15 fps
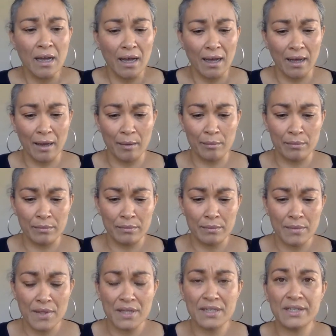
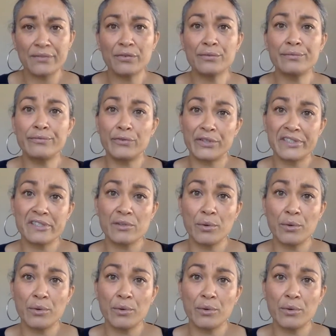the different voice